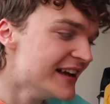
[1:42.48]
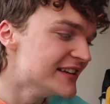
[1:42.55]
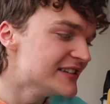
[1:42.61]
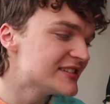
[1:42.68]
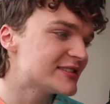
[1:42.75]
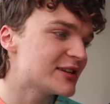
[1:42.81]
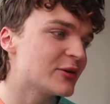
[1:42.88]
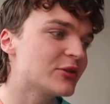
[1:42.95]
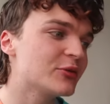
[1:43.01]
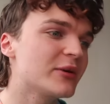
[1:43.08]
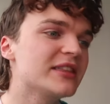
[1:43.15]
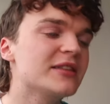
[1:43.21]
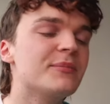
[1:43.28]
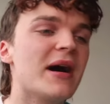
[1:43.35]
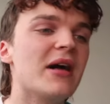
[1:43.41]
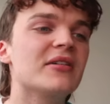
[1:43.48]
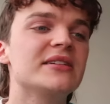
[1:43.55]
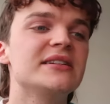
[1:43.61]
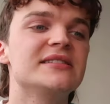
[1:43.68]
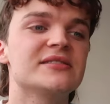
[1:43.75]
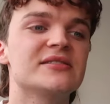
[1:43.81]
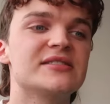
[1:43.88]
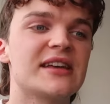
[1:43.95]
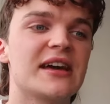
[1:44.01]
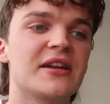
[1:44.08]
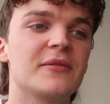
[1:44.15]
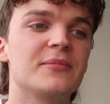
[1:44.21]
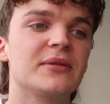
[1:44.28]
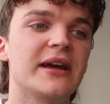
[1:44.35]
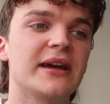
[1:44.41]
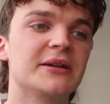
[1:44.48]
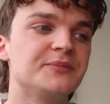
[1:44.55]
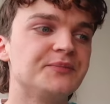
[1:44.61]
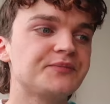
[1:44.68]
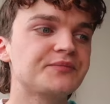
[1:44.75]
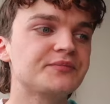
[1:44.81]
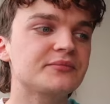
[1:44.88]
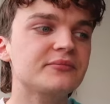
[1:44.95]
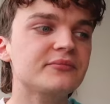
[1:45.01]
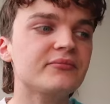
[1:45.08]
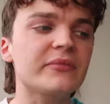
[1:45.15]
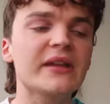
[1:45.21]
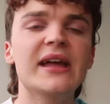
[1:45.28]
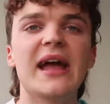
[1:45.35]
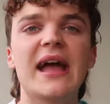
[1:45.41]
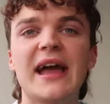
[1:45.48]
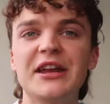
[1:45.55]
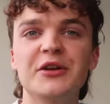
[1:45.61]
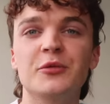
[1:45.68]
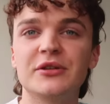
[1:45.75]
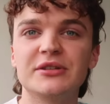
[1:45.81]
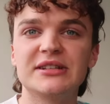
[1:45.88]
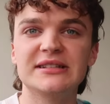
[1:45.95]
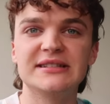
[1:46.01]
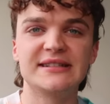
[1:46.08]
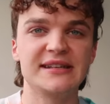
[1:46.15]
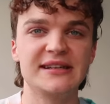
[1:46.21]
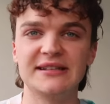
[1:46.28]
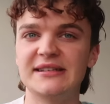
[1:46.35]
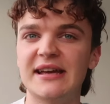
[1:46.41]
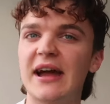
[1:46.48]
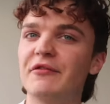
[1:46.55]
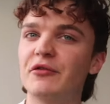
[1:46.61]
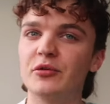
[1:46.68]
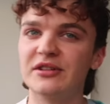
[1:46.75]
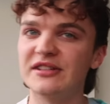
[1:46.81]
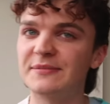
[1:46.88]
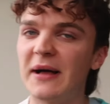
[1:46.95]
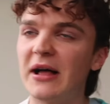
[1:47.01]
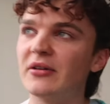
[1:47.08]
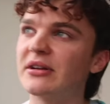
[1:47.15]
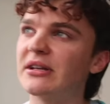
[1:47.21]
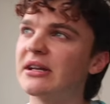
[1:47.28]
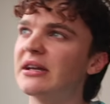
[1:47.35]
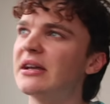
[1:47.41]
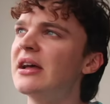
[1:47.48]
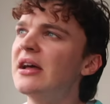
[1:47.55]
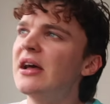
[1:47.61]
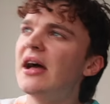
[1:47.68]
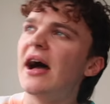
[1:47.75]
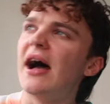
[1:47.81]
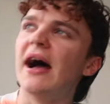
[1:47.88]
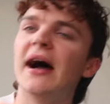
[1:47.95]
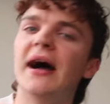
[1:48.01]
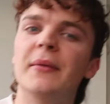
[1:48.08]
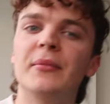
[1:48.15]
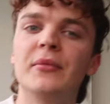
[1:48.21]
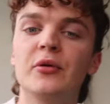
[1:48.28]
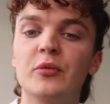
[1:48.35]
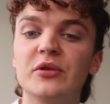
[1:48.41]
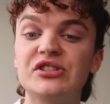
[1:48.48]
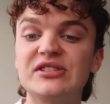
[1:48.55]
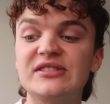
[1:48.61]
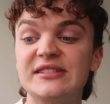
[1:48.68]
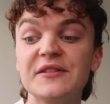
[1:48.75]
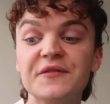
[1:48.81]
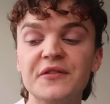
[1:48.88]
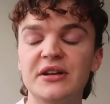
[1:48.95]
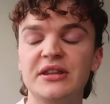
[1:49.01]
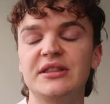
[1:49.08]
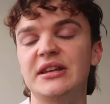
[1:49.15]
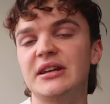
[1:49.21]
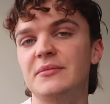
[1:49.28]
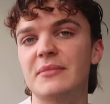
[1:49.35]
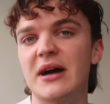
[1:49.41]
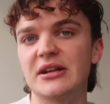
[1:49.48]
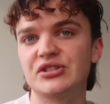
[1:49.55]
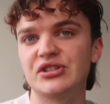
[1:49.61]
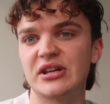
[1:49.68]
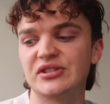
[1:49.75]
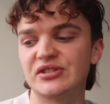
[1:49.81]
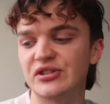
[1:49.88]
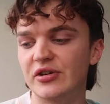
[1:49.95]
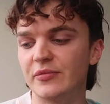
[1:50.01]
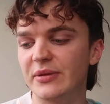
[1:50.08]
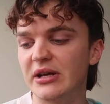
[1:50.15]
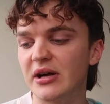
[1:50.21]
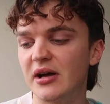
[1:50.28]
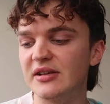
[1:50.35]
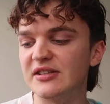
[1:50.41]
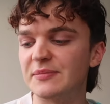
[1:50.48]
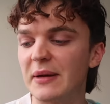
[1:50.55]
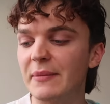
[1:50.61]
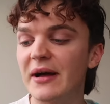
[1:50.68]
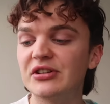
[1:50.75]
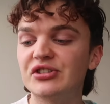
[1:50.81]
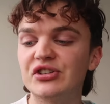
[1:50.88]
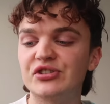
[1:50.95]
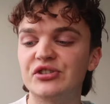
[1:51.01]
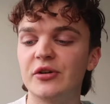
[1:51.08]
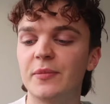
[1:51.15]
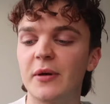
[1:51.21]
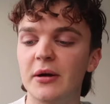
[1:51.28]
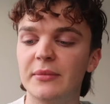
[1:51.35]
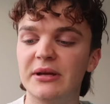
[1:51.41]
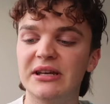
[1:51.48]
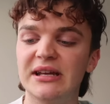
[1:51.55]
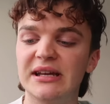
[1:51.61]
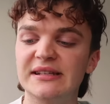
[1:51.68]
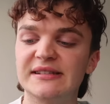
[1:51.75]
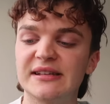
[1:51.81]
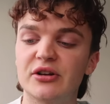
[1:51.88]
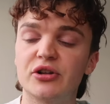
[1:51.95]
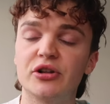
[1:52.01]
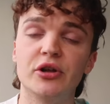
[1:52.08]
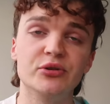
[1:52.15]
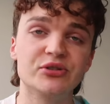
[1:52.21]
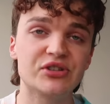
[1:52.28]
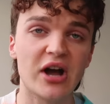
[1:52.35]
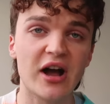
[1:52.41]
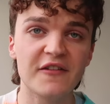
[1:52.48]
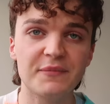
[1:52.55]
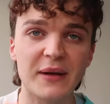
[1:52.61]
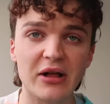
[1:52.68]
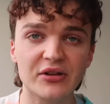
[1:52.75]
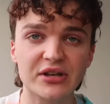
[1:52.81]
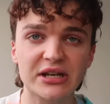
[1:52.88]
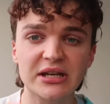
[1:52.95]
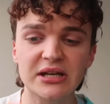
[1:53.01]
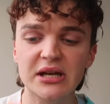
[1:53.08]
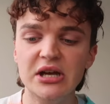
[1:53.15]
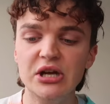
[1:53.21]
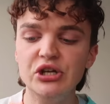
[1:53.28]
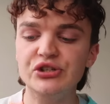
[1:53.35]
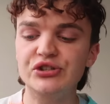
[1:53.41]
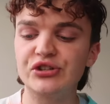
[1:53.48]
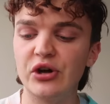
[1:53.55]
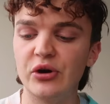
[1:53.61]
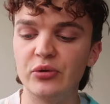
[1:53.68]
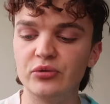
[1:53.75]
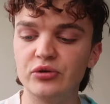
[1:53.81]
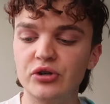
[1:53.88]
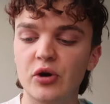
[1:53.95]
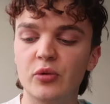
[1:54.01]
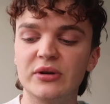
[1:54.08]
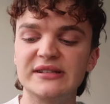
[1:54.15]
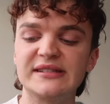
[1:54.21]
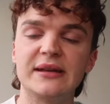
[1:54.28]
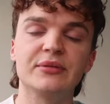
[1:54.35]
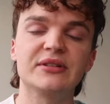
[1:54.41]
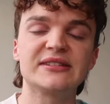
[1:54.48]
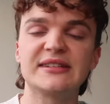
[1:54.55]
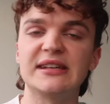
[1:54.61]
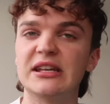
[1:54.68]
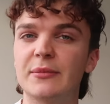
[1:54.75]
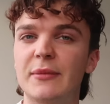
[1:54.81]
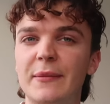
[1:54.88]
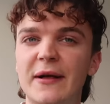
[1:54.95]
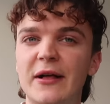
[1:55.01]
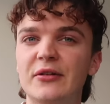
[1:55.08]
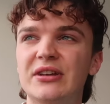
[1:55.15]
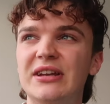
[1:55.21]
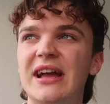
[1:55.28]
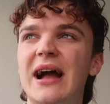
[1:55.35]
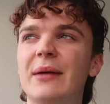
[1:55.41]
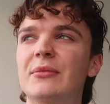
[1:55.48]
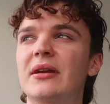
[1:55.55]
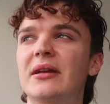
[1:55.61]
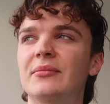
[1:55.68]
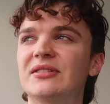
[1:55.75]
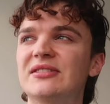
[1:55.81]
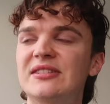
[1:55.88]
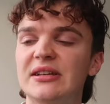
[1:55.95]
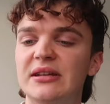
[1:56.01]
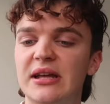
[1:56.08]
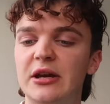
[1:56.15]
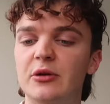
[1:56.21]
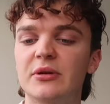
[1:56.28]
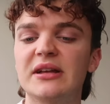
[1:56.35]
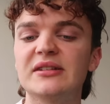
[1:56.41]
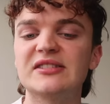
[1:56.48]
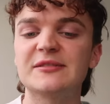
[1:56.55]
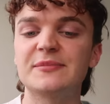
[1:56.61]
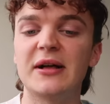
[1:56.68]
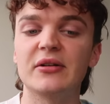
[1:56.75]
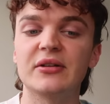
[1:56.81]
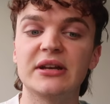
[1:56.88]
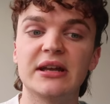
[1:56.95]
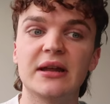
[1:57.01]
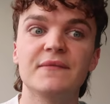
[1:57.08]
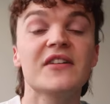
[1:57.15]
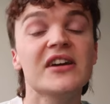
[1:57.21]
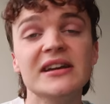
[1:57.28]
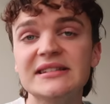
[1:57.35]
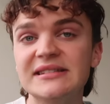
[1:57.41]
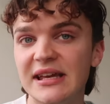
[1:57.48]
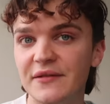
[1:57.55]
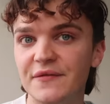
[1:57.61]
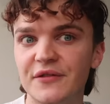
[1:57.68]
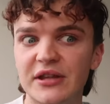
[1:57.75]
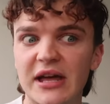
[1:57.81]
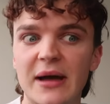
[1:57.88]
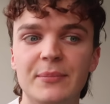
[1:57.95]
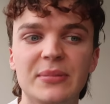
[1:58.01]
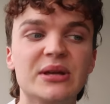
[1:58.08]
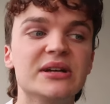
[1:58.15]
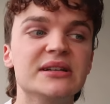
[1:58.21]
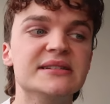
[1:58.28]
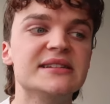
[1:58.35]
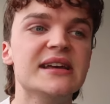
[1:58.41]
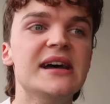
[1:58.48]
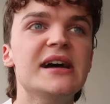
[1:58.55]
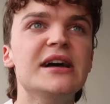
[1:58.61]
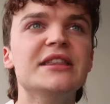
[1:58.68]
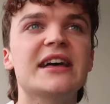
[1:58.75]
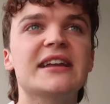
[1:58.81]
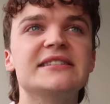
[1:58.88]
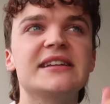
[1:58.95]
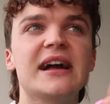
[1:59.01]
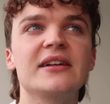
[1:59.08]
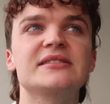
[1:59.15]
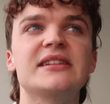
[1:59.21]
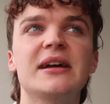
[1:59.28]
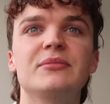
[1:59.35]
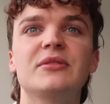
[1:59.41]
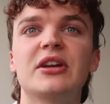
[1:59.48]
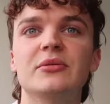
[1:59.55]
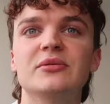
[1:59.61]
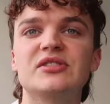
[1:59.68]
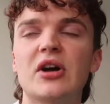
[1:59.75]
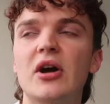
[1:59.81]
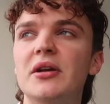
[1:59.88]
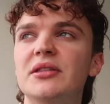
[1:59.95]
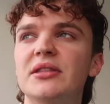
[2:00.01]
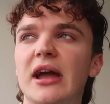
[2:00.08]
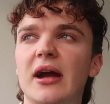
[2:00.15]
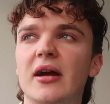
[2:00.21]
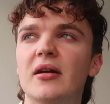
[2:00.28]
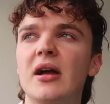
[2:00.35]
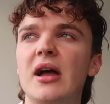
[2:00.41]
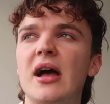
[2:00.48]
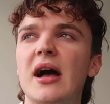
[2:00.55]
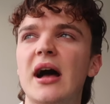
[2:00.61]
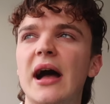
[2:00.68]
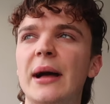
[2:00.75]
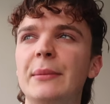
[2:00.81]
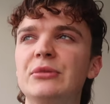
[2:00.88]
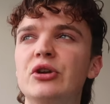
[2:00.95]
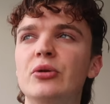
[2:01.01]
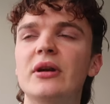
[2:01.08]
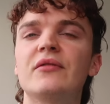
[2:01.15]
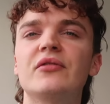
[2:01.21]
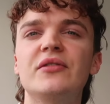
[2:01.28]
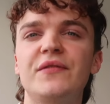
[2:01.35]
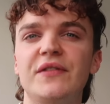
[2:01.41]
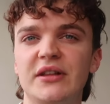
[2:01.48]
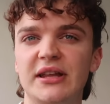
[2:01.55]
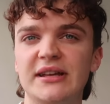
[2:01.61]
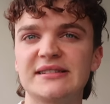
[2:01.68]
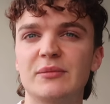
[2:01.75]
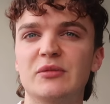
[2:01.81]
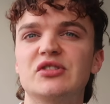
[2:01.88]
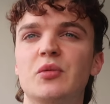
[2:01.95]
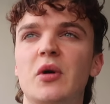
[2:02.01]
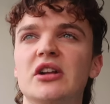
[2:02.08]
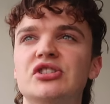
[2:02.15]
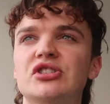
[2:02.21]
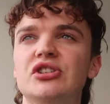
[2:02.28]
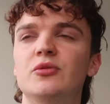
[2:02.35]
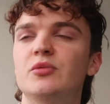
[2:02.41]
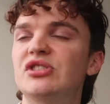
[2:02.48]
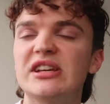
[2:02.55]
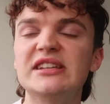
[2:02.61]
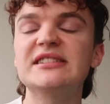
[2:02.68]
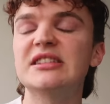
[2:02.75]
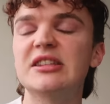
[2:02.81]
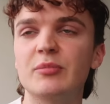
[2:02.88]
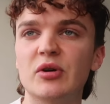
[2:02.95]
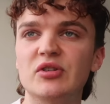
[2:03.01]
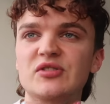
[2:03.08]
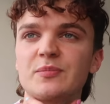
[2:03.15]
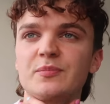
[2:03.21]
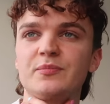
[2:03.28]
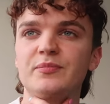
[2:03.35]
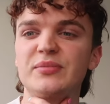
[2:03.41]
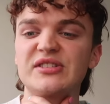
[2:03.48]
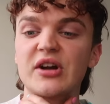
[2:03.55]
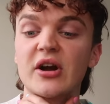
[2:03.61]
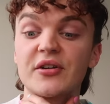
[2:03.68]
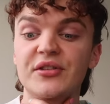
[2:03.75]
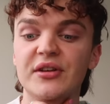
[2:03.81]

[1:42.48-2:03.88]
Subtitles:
So the way the balconies are set up, like, anyone can see into everyone's balcony, which is different than in Manchester because my Manchester apartment is a closed off balcony, so no one is able to see into my balcony. I'm not able to see into anyone else's balcony, and I'm very excited for that because that entire time that I was out there, you know, whenever you feel like someone's watching you, which isn't the most bizarre